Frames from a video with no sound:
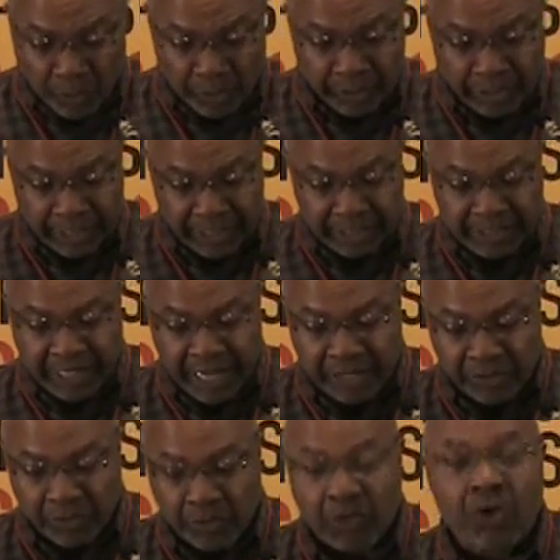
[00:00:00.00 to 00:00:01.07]
work
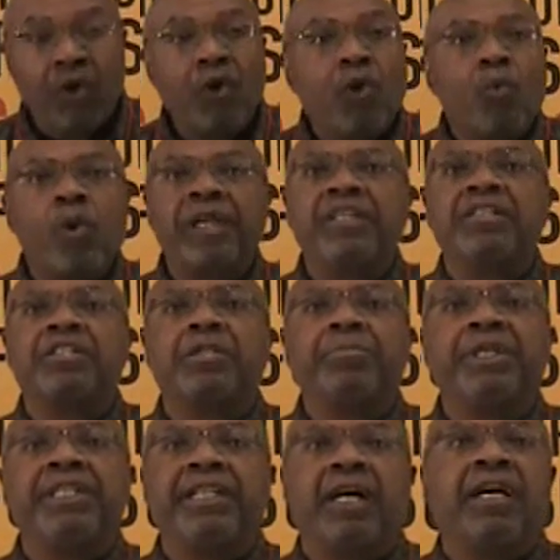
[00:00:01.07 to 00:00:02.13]
entitled What Is to
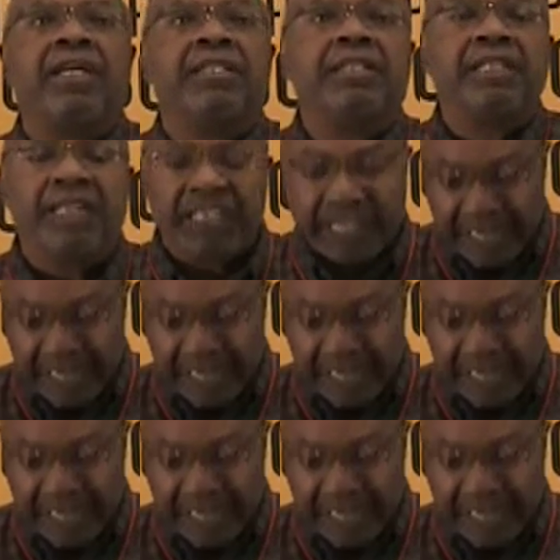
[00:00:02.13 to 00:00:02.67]
Be Done in